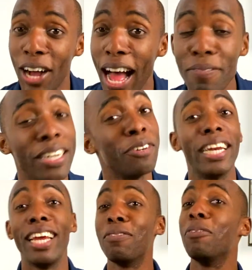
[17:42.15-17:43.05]
I've been doing
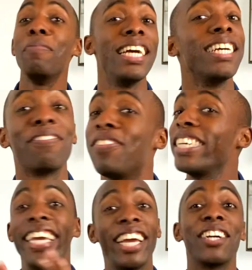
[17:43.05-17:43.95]
MMA for
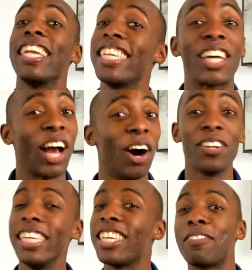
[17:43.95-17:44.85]
years. Let's go.
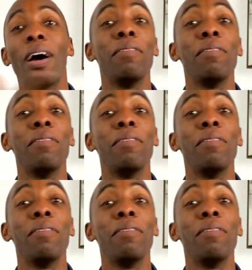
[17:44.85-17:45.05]
This is my